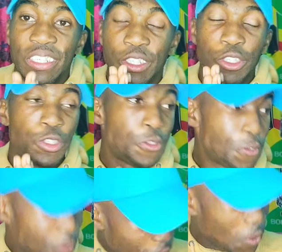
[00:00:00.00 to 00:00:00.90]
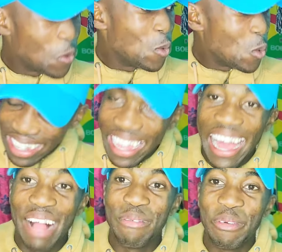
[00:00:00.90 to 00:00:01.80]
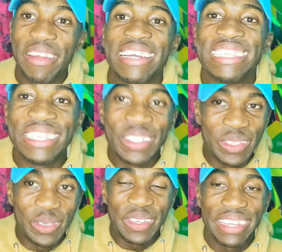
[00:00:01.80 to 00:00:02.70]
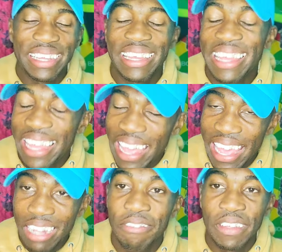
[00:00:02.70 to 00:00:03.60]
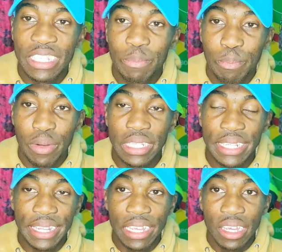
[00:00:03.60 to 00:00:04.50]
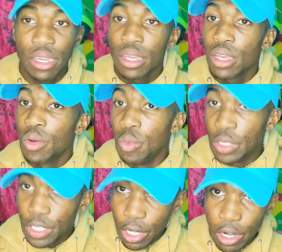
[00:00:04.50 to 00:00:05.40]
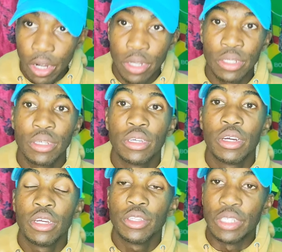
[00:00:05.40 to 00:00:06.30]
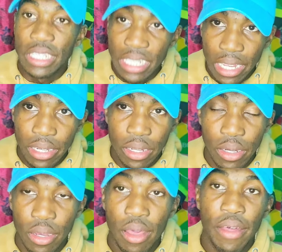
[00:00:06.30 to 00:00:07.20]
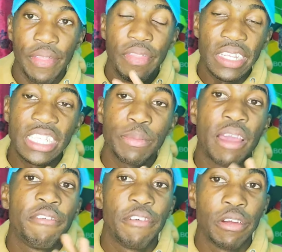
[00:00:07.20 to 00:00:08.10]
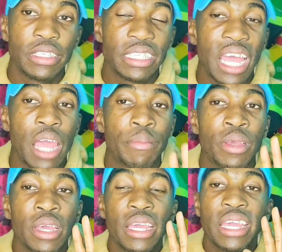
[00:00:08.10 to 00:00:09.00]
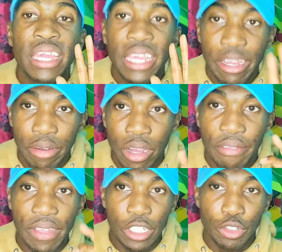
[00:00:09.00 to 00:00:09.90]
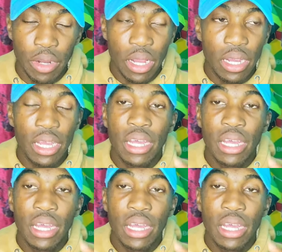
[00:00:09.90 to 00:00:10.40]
So, I'll be reacting to Elvis Presley, Return to Sender. This is my first time hearing of this track.